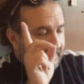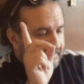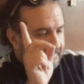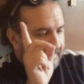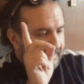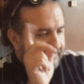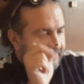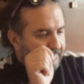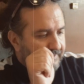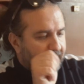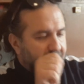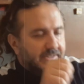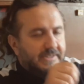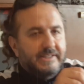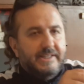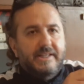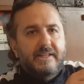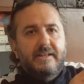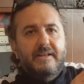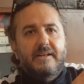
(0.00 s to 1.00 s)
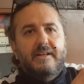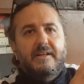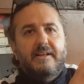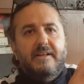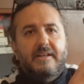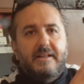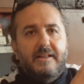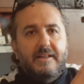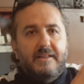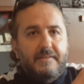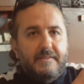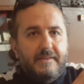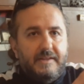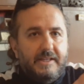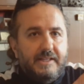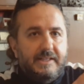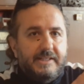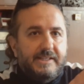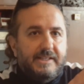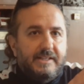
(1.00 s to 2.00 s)
my friends,
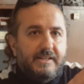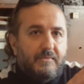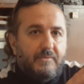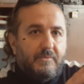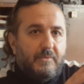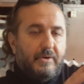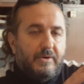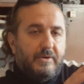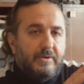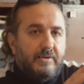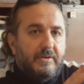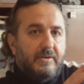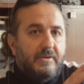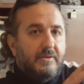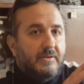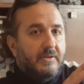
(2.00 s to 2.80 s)
these were